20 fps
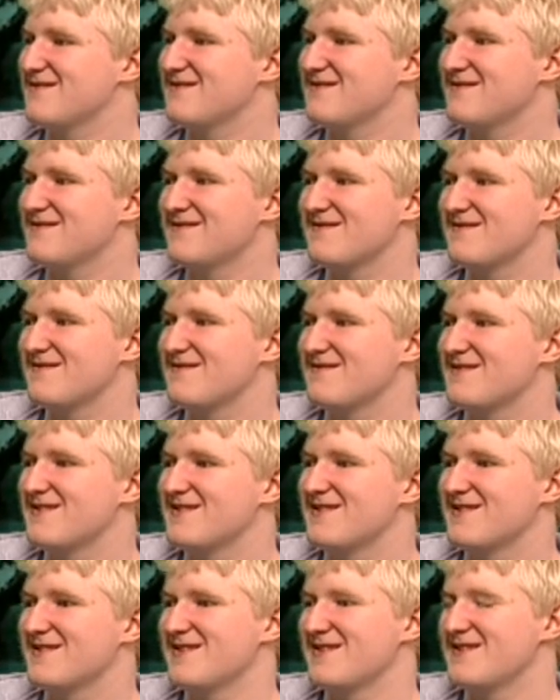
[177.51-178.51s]

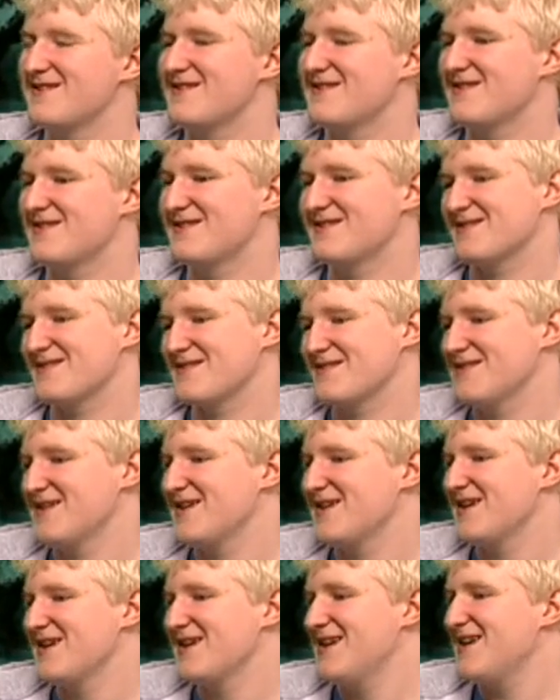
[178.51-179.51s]

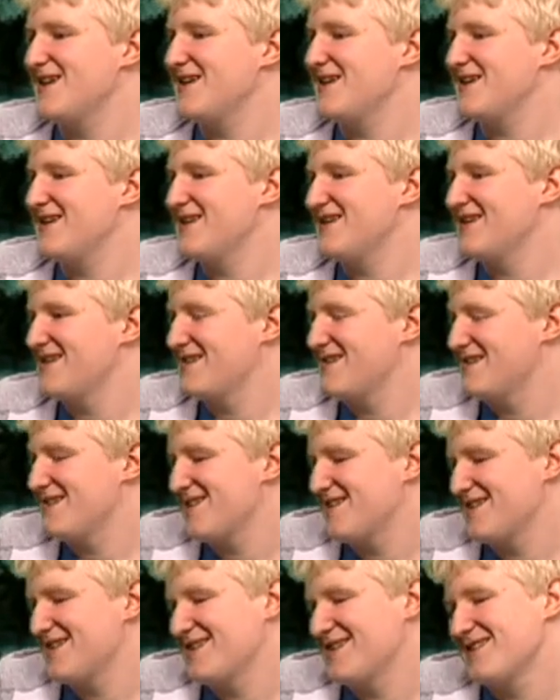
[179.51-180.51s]

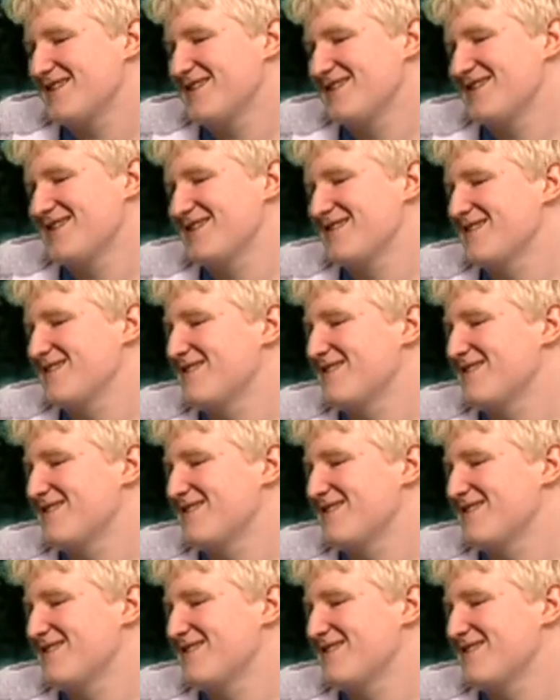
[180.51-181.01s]
[no speech]